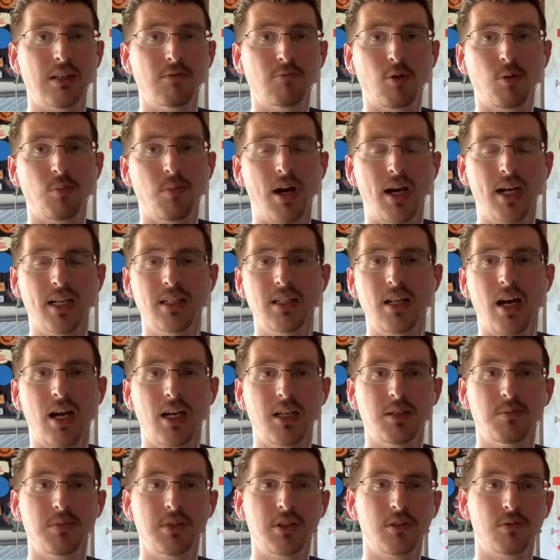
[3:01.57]
well, my
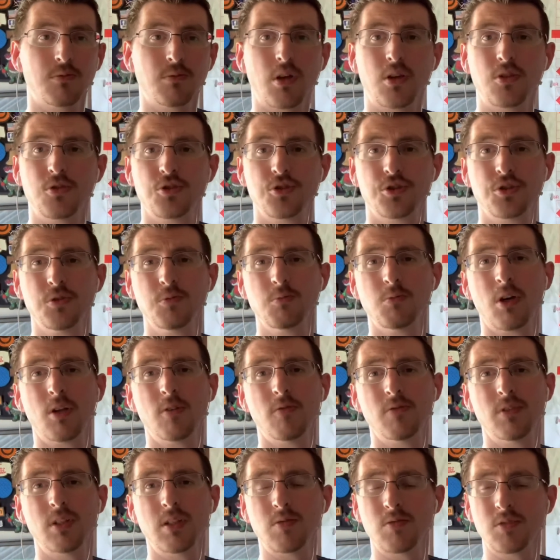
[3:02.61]
9mm won't shoot
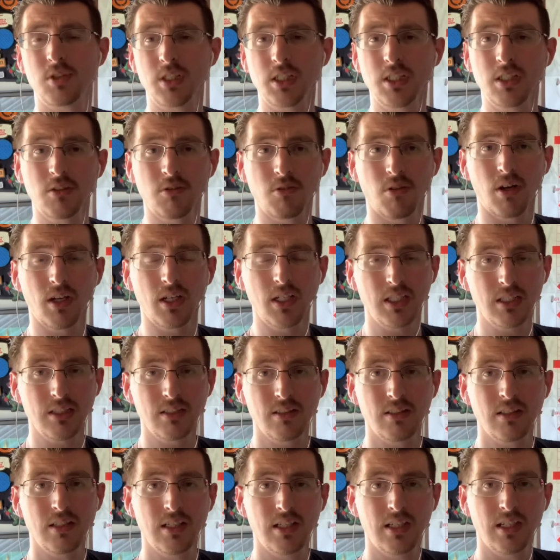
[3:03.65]
115 grain.
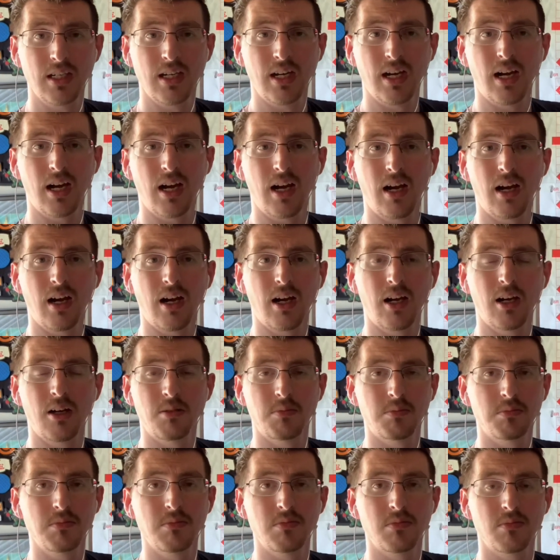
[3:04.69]

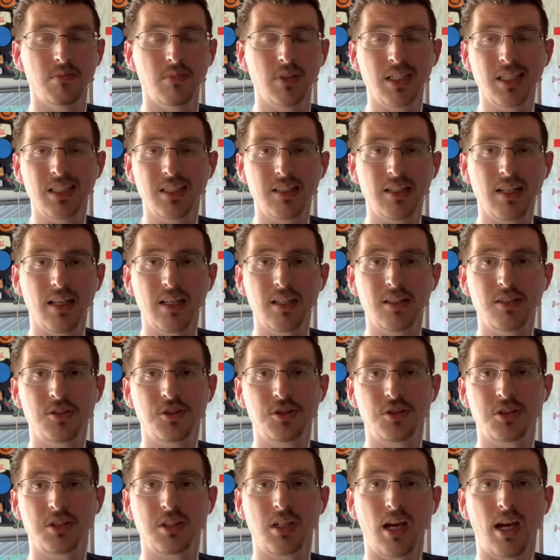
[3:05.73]
It
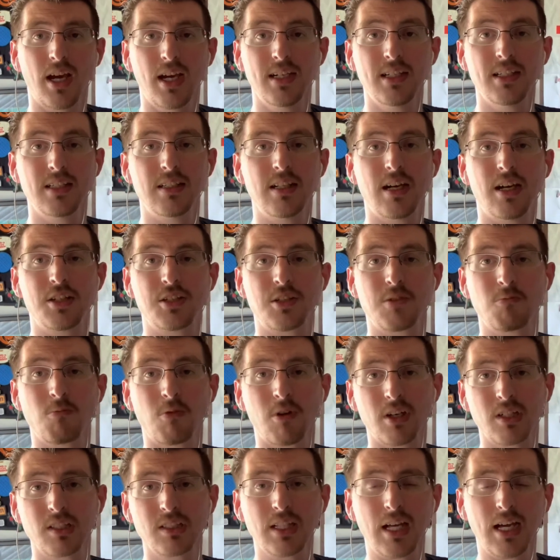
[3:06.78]
just kind of doesn't
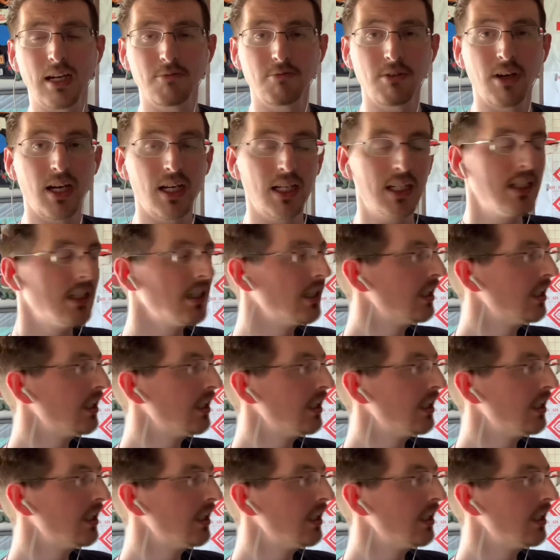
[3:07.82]
work that way.